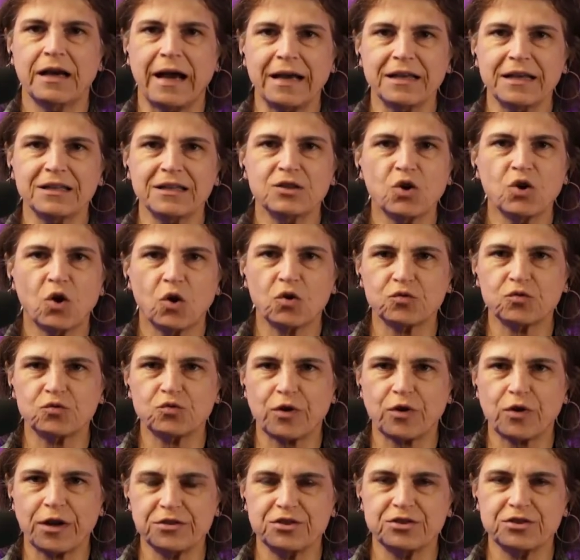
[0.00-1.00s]
I
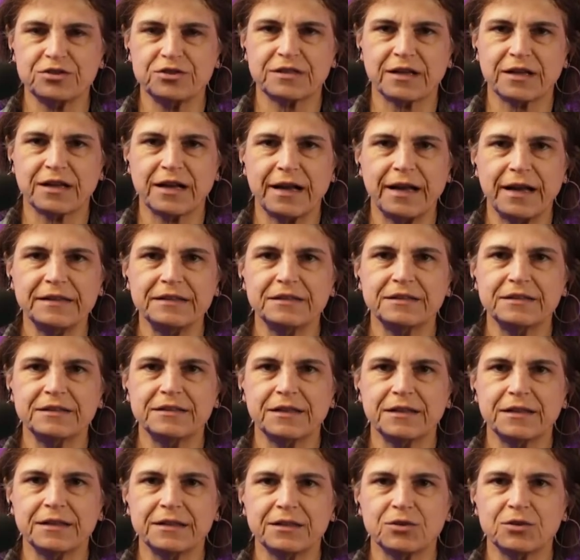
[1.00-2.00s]
don't register
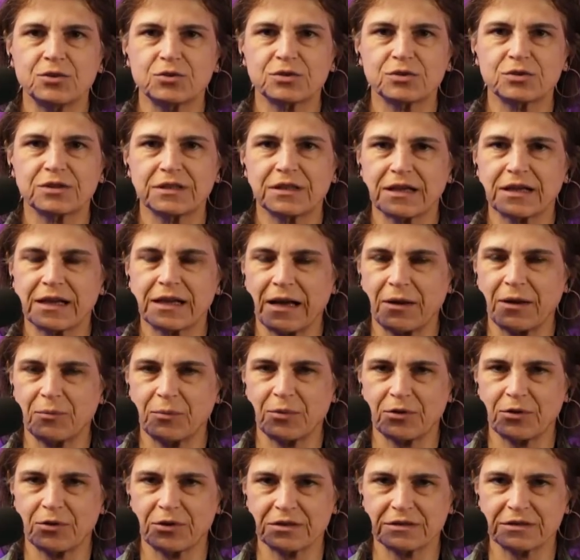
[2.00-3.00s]
anything on the
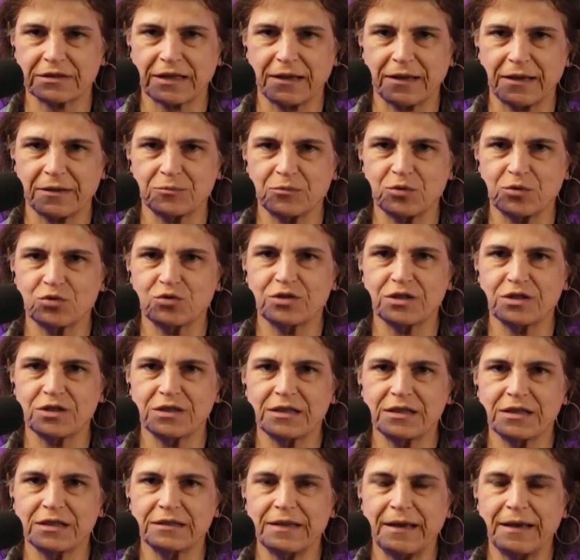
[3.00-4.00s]
cameras. I'm
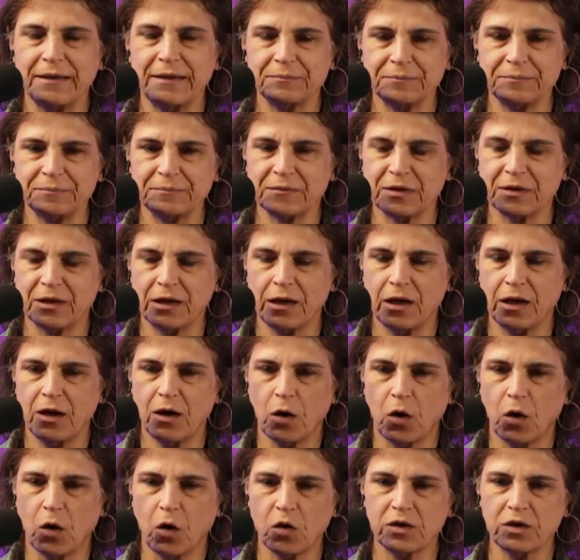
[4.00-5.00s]
using them
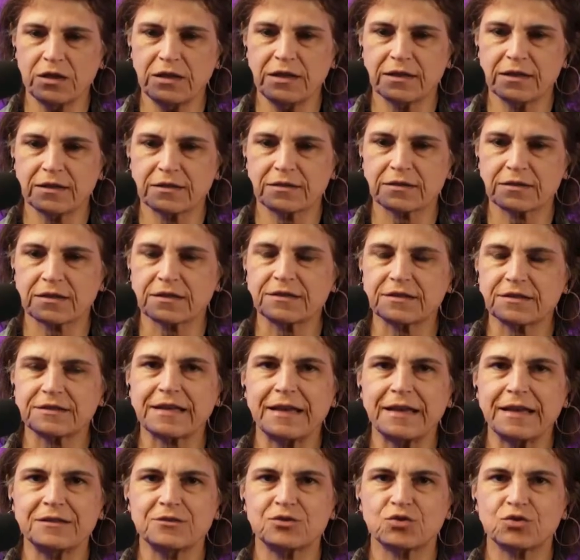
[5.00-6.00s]
only as a
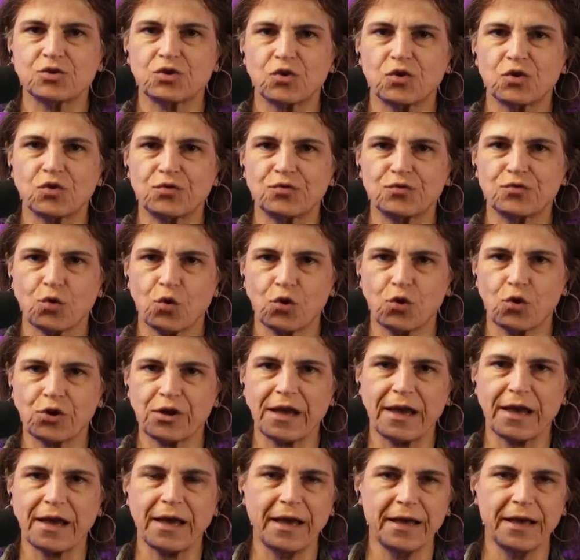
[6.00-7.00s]
sensor
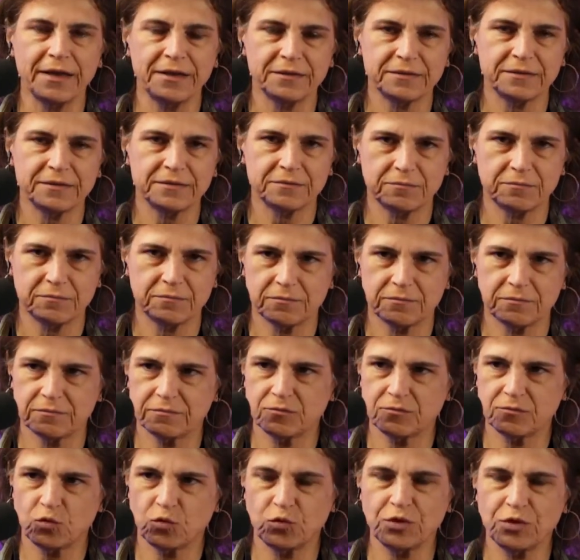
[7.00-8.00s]
4K
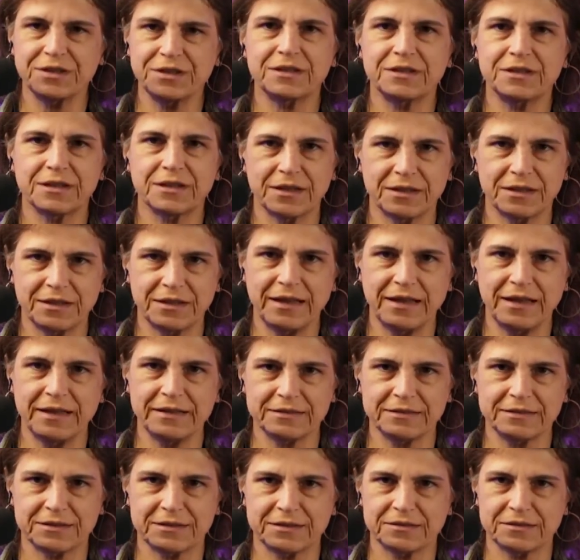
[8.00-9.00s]
with the
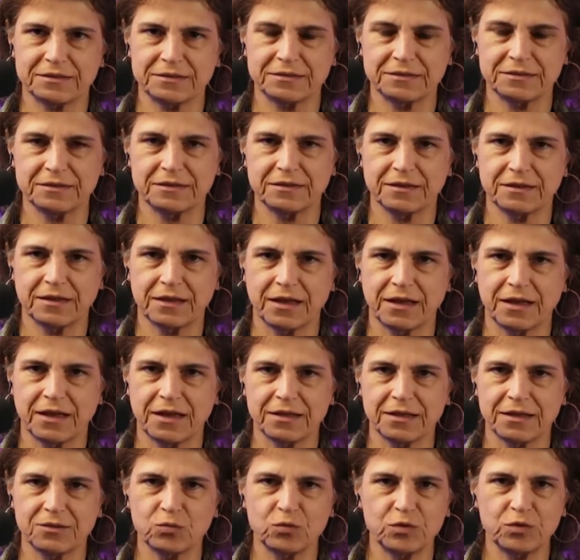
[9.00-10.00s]
lens
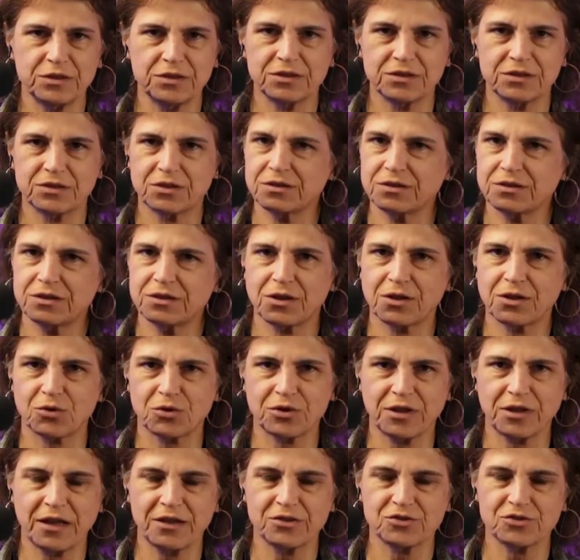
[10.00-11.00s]
and with the
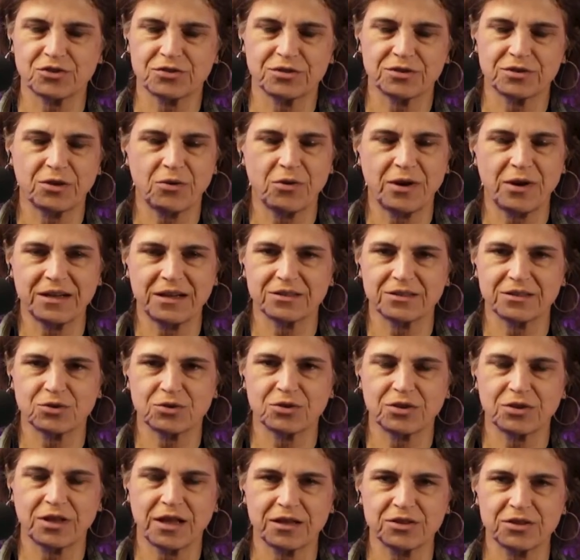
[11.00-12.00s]
connection, direct
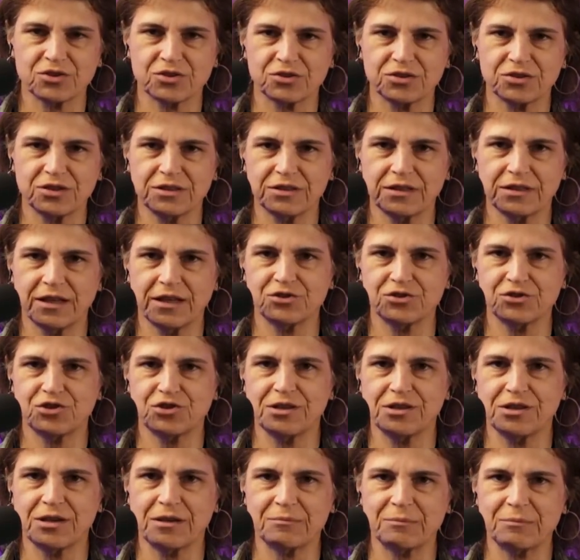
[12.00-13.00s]
connection in
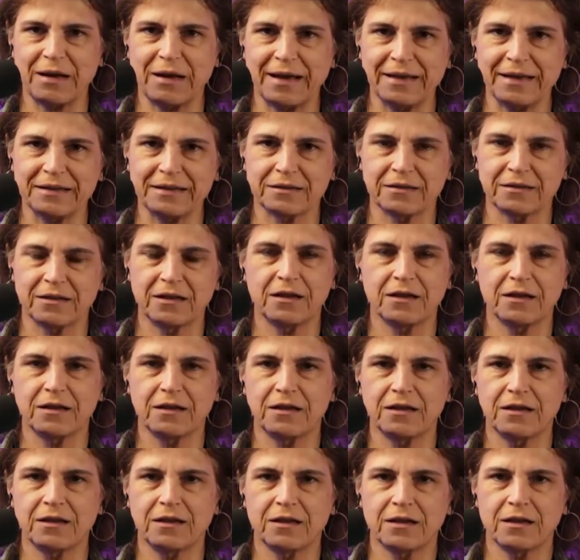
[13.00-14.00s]
HDMI
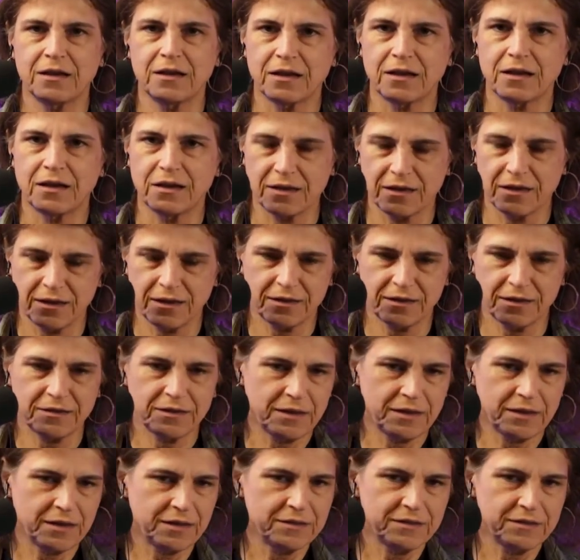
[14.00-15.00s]

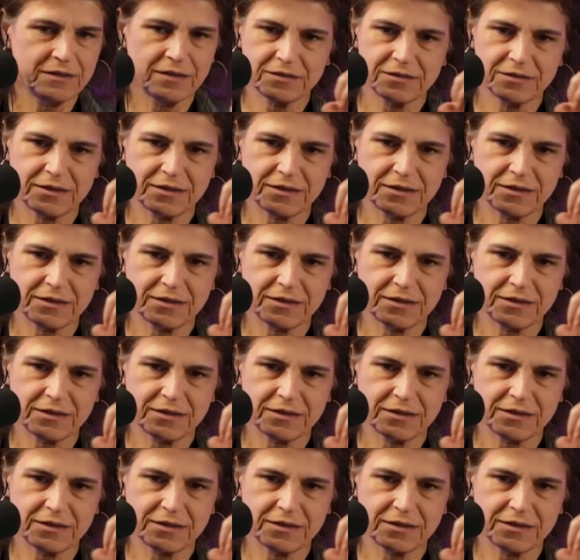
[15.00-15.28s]
and the